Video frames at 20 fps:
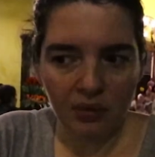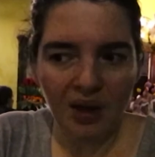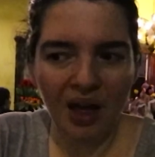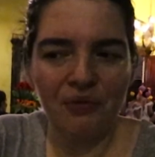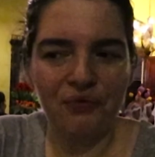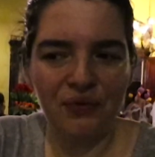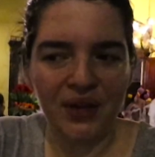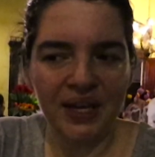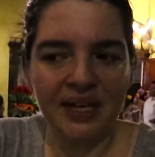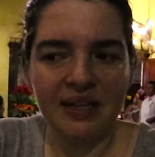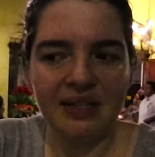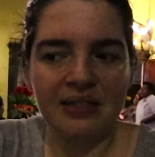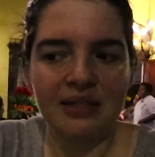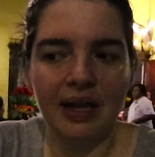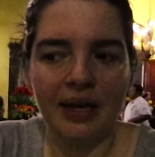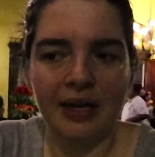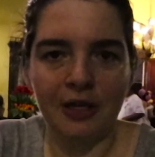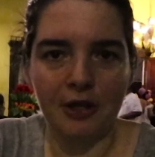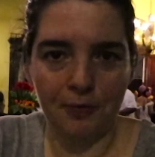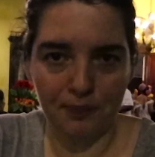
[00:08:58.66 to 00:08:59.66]
I think it's
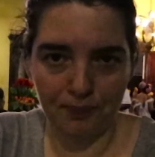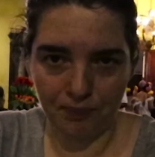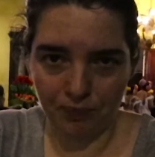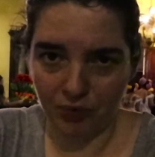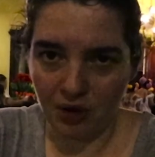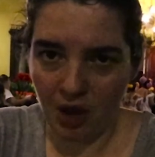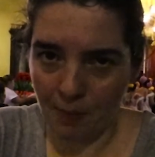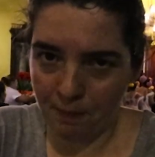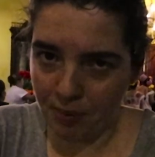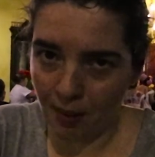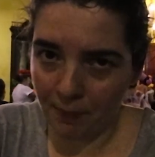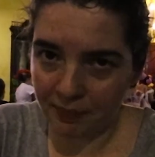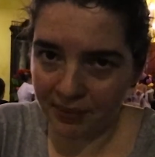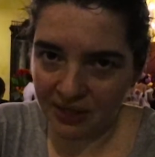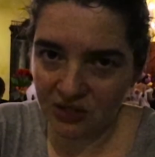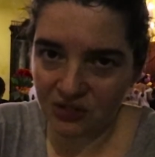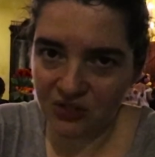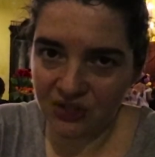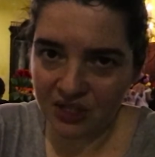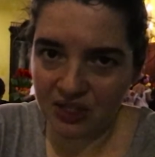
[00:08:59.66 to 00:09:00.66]
like a
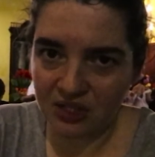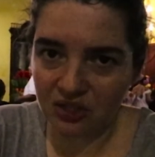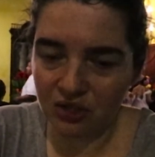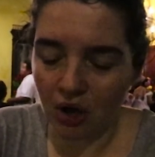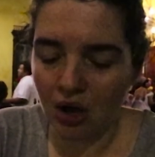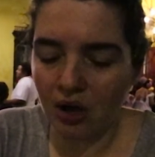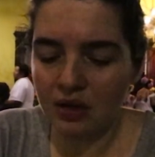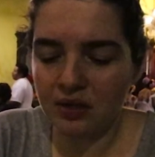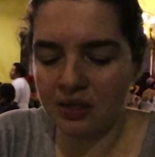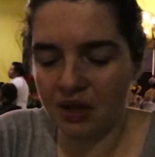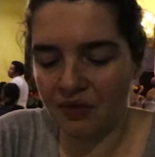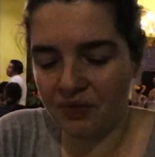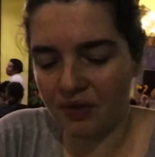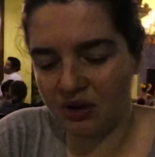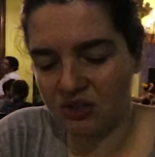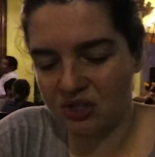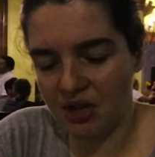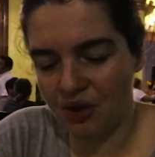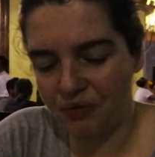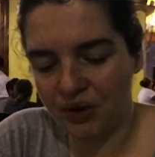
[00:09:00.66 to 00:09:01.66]
pumpkin seed sauce, and
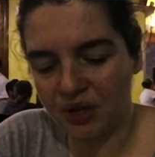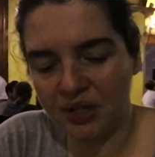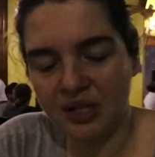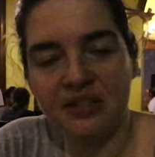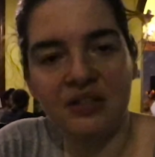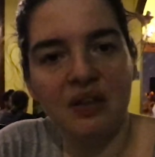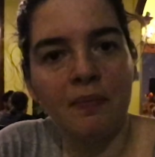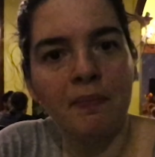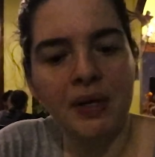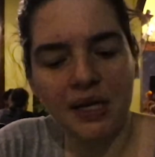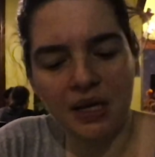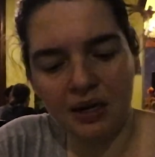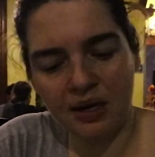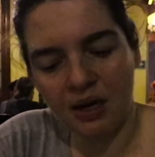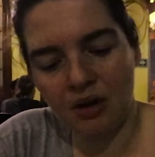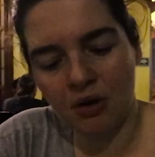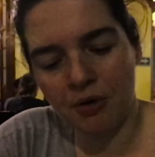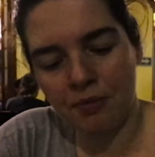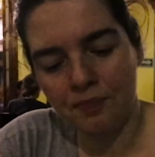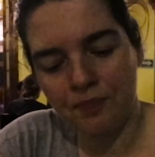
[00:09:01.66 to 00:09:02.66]
there's definitely some meat in
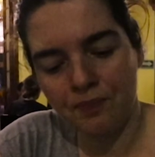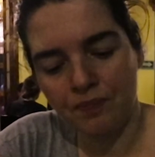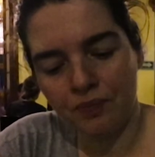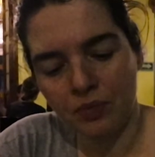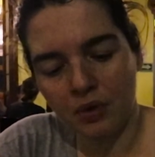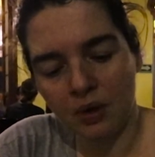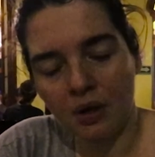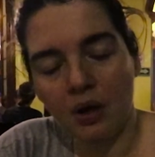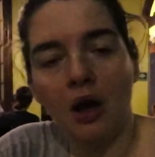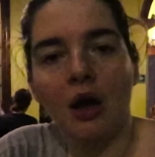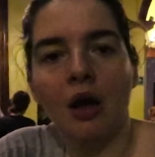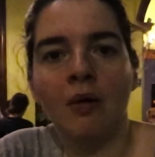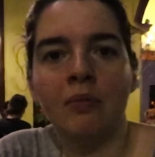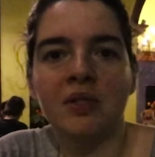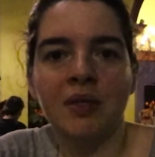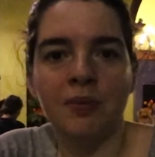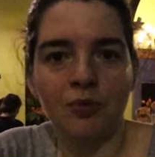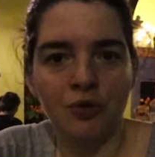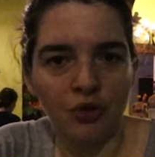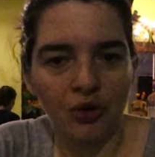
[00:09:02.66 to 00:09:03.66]
here,
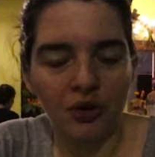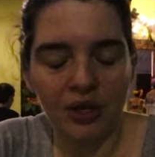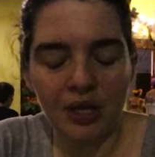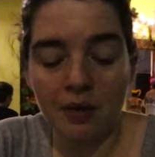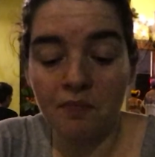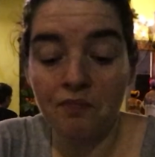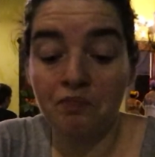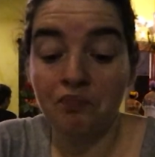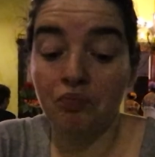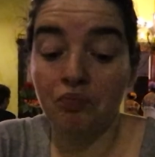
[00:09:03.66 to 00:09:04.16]
some turkey.